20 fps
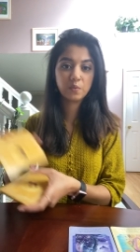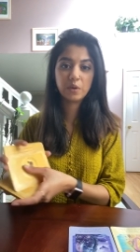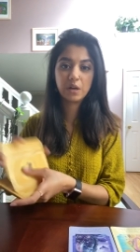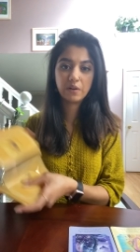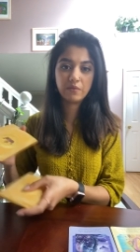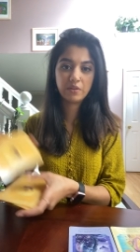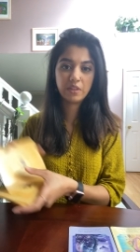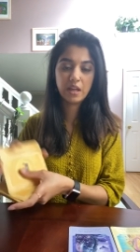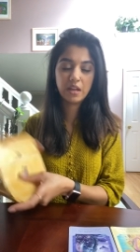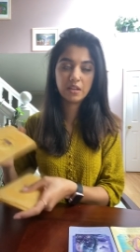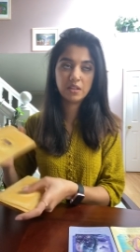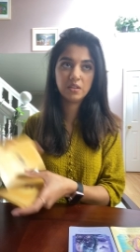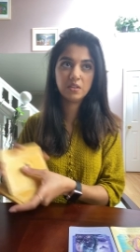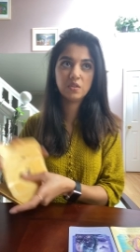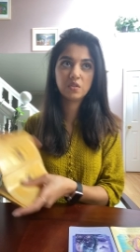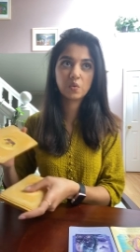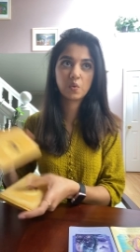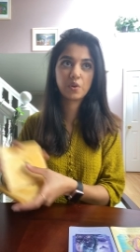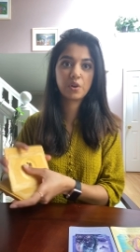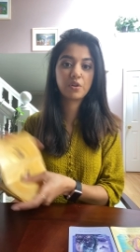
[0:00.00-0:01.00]
whatever that
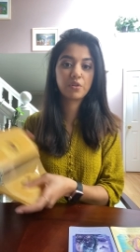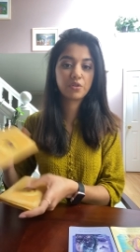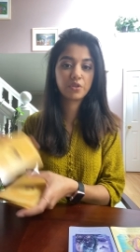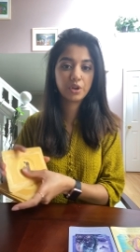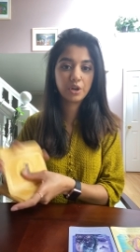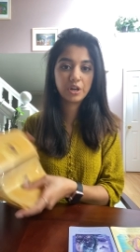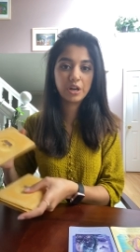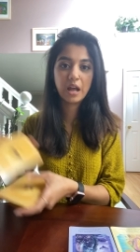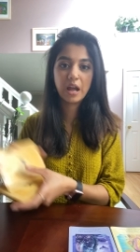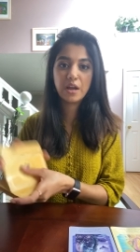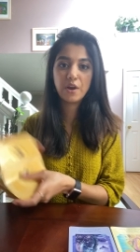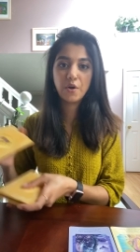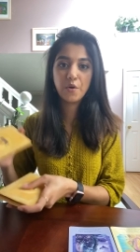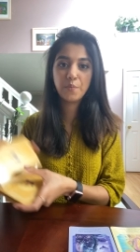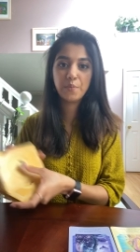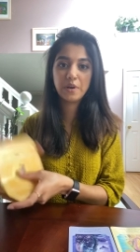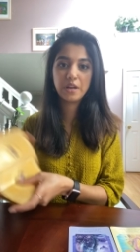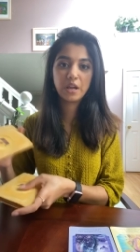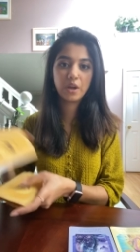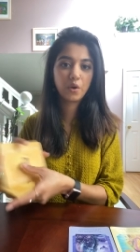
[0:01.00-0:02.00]
is, or your third eye
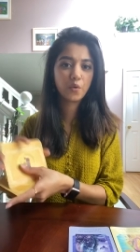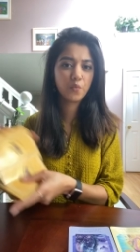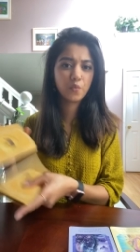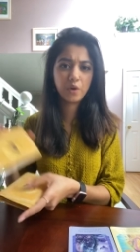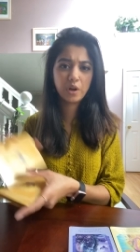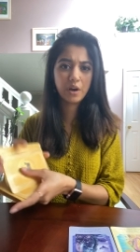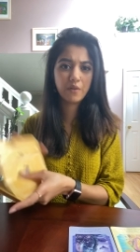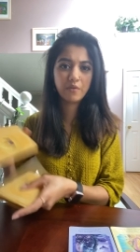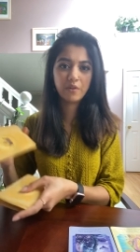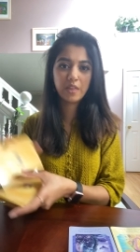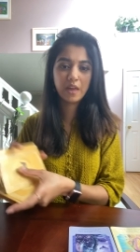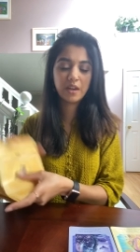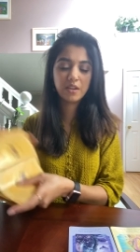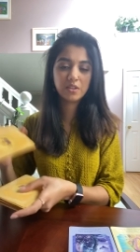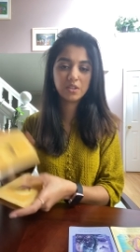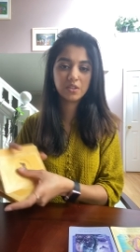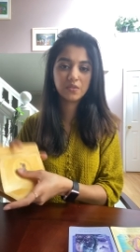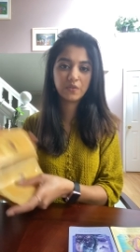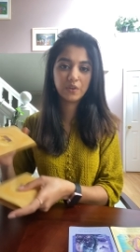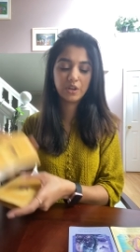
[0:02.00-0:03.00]
opening, whatever that
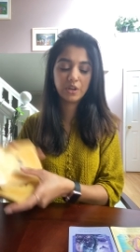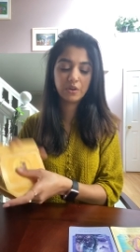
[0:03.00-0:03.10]
is for you.